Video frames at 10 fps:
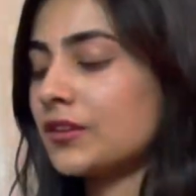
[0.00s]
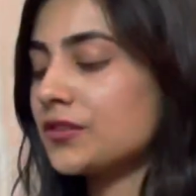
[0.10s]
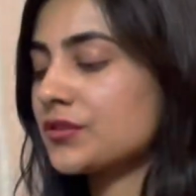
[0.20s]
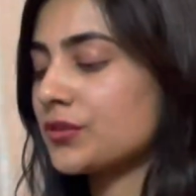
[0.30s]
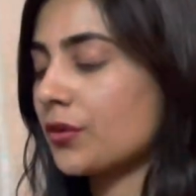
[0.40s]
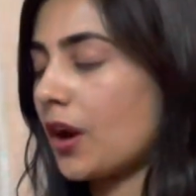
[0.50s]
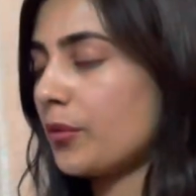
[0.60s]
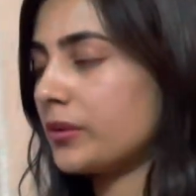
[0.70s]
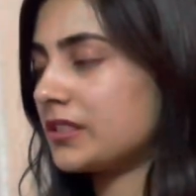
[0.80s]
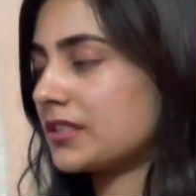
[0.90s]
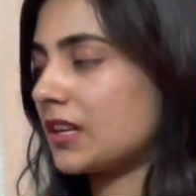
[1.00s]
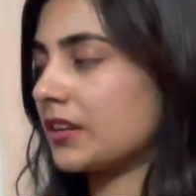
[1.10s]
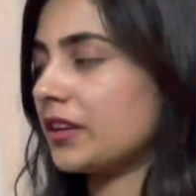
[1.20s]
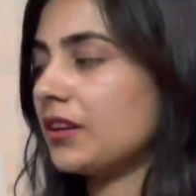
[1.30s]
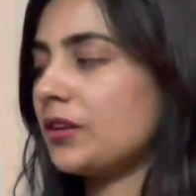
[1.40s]
So now we'll
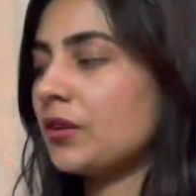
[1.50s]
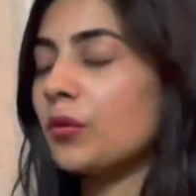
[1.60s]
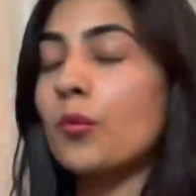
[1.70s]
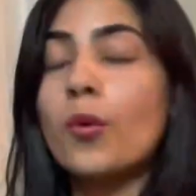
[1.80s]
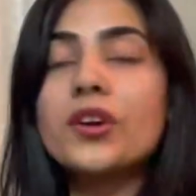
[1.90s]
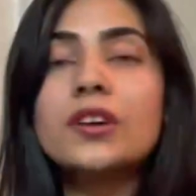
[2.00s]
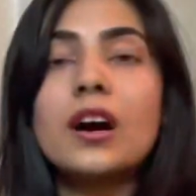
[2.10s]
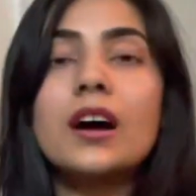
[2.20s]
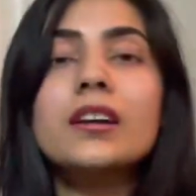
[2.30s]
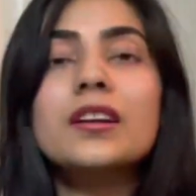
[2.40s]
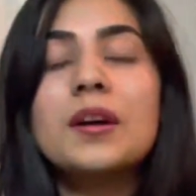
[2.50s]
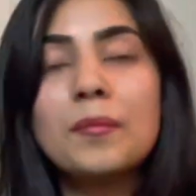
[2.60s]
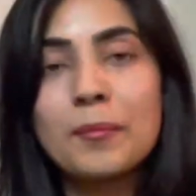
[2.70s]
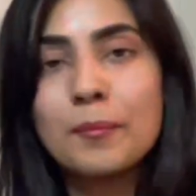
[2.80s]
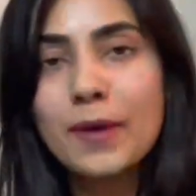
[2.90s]
study what are
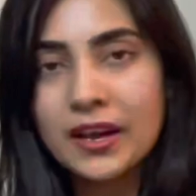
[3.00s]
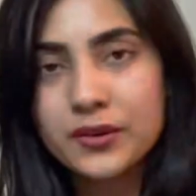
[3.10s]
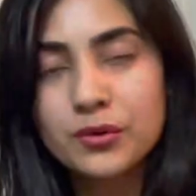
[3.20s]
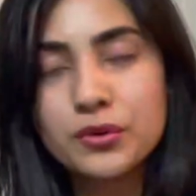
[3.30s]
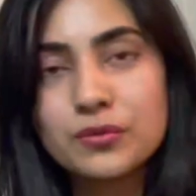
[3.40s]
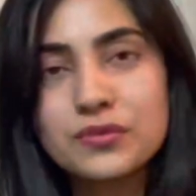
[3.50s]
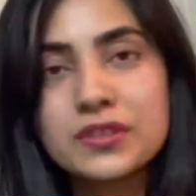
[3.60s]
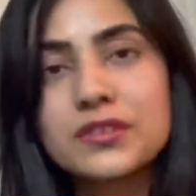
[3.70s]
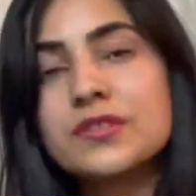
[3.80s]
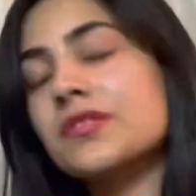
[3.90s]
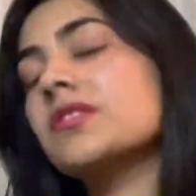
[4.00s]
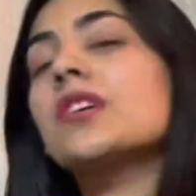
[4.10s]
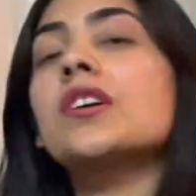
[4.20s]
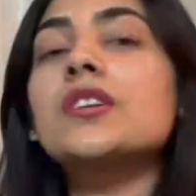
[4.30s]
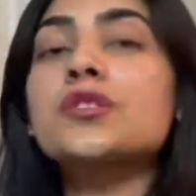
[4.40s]
macronutrients.
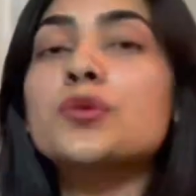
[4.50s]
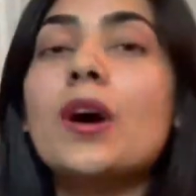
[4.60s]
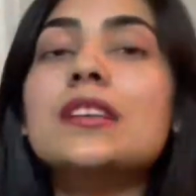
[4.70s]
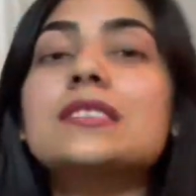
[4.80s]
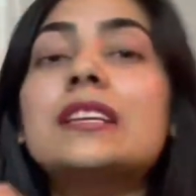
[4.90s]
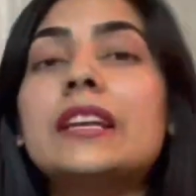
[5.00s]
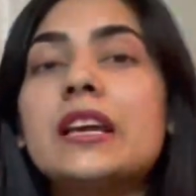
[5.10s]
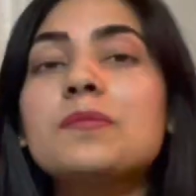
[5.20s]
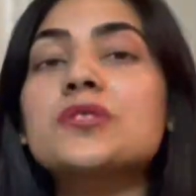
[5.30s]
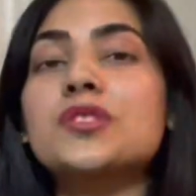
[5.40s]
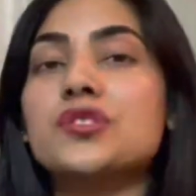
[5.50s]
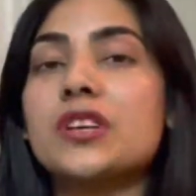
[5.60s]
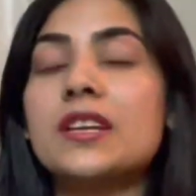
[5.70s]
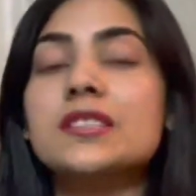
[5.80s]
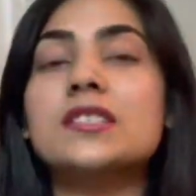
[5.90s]
So as the name
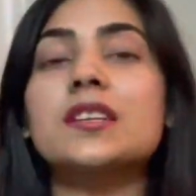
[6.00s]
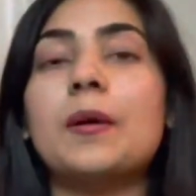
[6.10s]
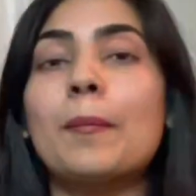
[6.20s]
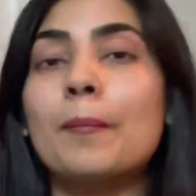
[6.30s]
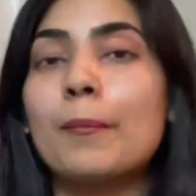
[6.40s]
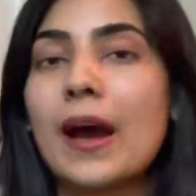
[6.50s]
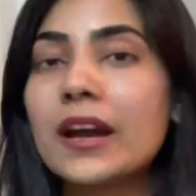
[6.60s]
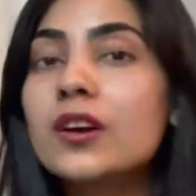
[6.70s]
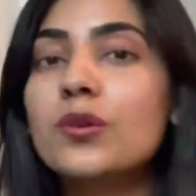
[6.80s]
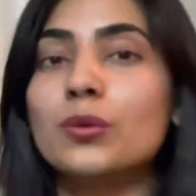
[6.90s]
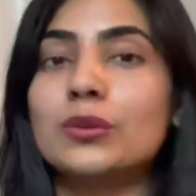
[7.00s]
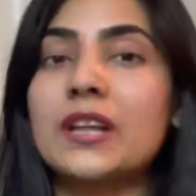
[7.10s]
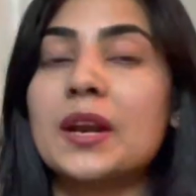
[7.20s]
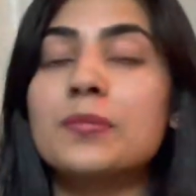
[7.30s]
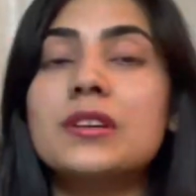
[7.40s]
suggests, macro,
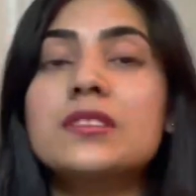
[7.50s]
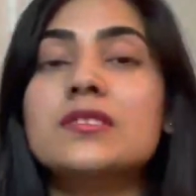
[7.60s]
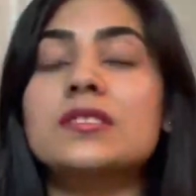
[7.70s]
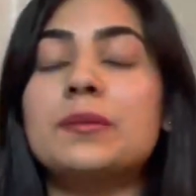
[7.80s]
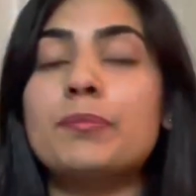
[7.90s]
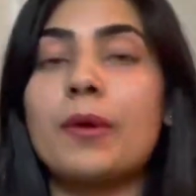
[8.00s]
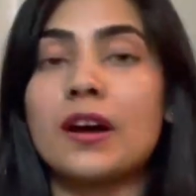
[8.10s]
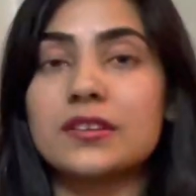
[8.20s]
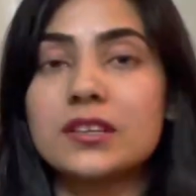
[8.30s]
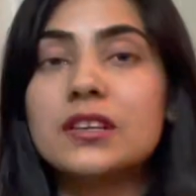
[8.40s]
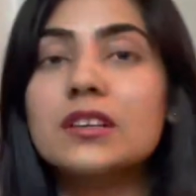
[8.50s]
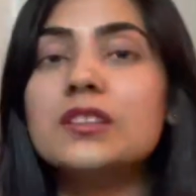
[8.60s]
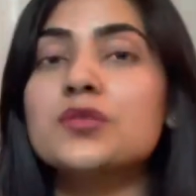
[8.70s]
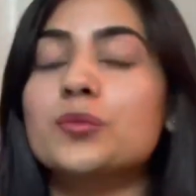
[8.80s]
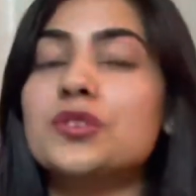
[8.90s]
that means the
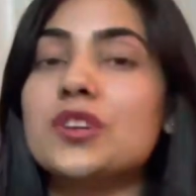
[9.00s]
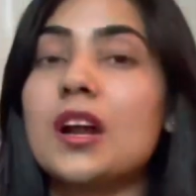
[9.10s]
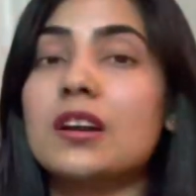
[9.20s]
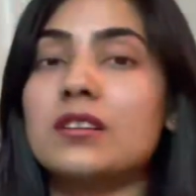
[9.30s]
particles which are